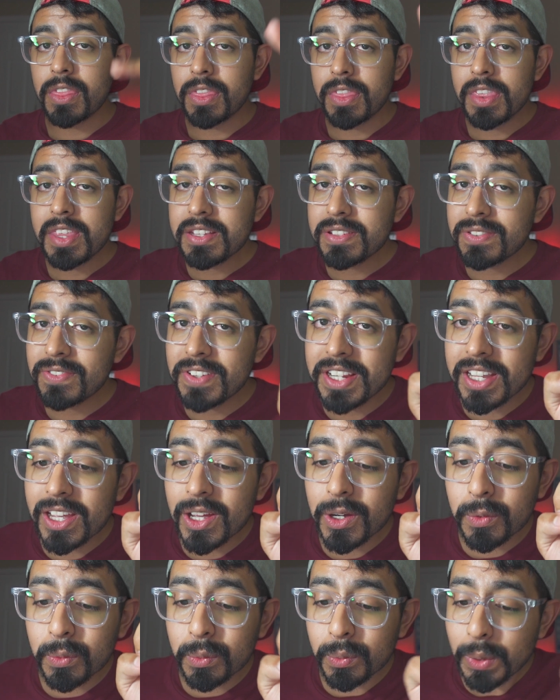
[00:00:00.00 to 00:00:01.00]
This
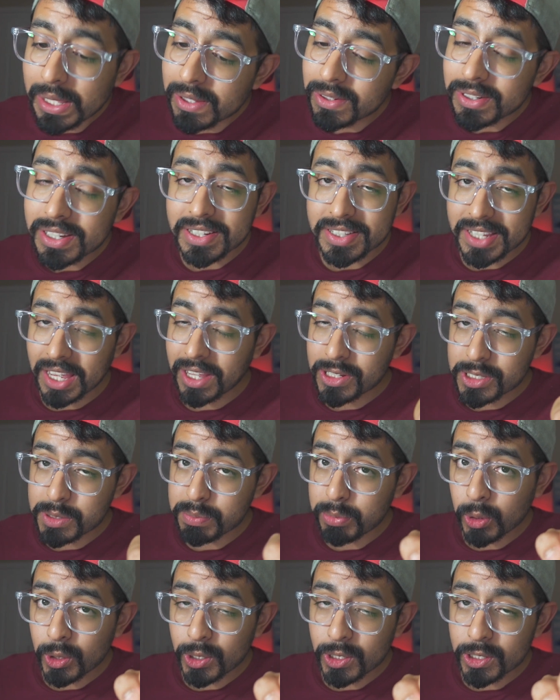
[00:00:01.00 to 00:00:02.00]
video will contain
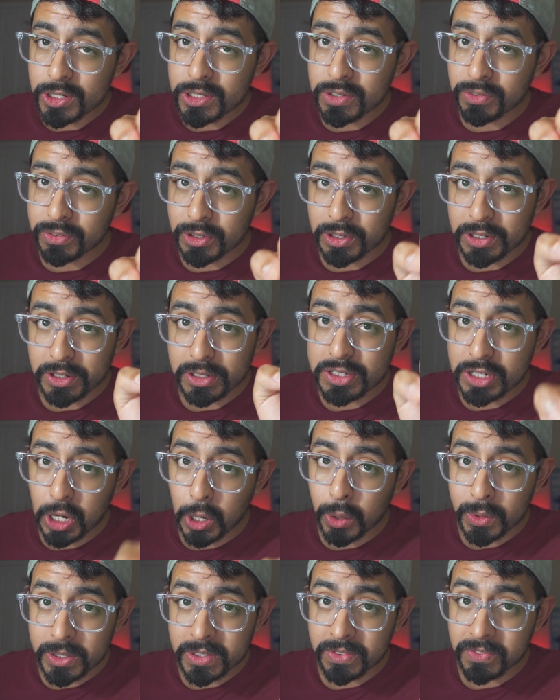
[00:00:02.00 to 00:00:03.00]
spoilers for
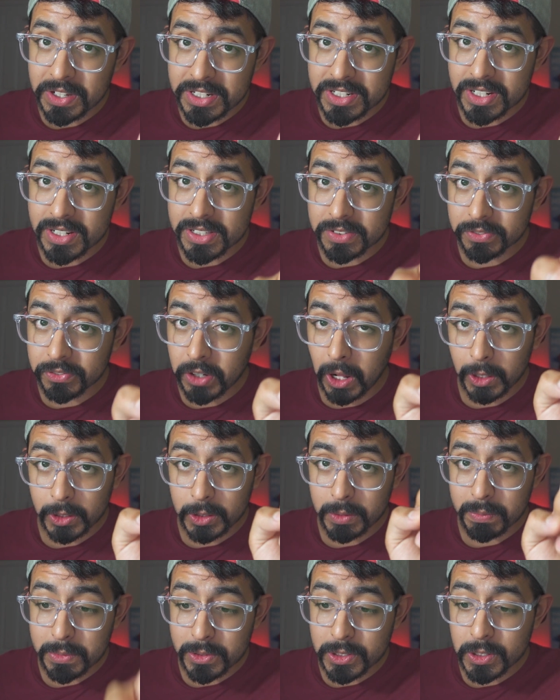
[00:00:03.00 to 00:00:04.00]
Star Wars Visions
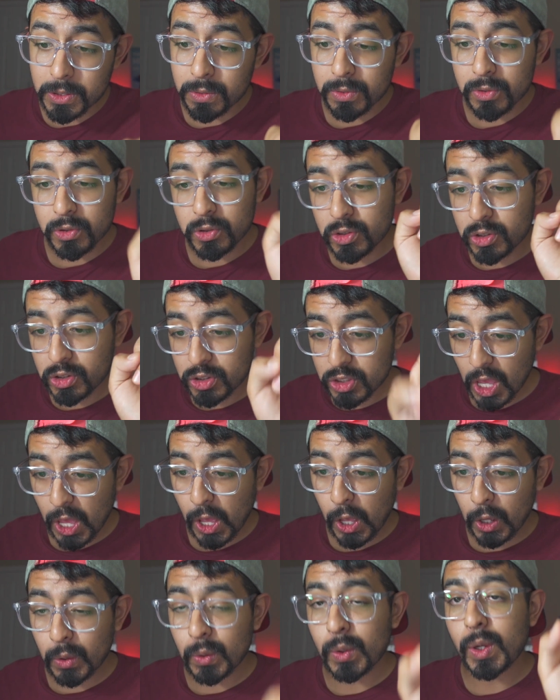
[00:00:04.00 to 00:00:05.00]
Volume 2,
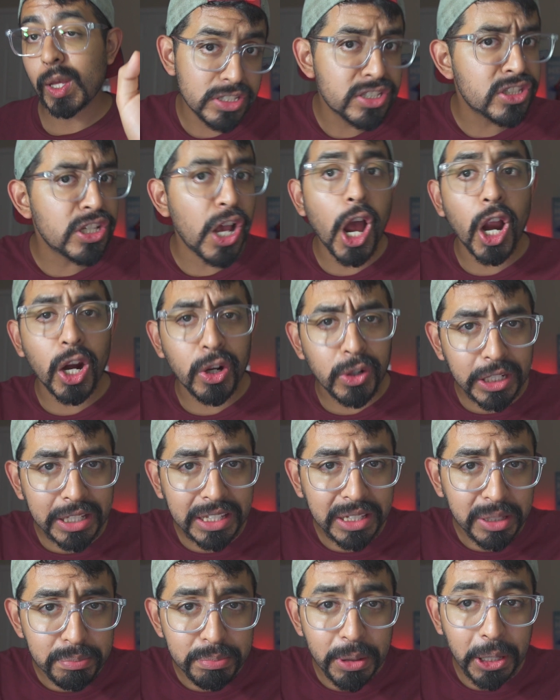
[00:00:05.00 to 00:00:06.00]
so
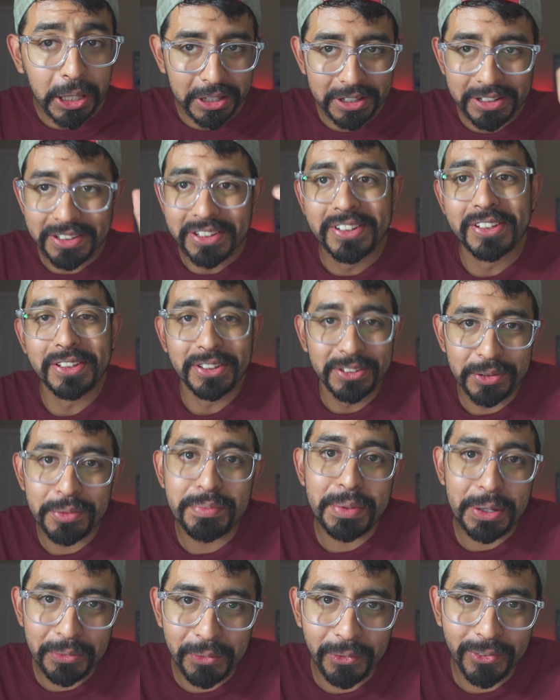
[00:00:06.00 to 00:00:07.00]
sorry, but you've
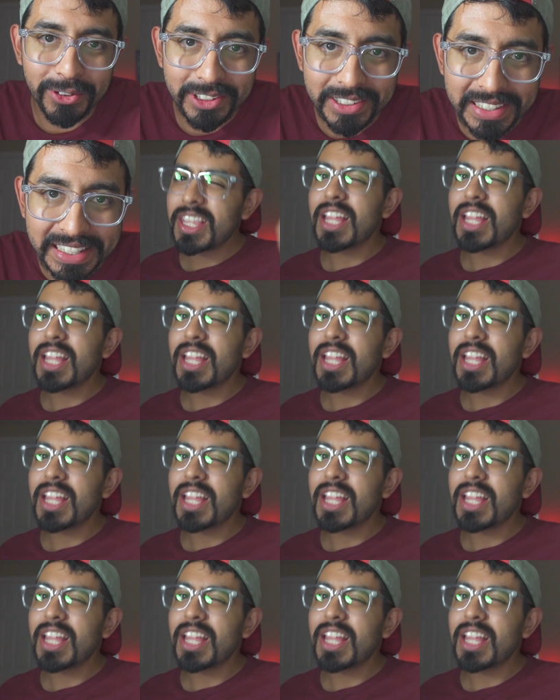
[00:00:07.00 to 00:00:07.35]
been warned.